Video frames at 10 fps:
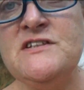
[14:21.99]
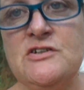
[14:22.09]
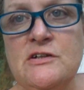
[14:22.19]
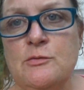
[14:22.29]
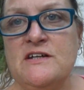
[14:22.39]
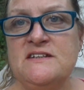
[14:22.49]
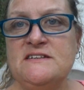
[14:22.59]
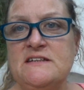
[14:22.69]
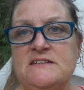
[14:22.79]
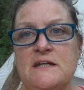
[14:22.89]
So anyways,
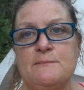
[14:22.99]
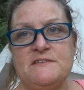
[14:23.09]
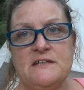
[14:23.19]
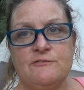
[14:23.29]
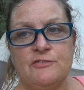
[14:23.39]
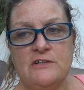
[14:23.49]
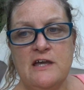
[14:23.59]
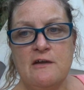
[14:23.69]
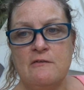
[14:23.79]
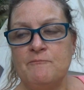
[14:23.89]
that's the update for
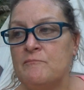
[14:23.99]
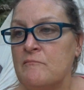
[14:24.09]
now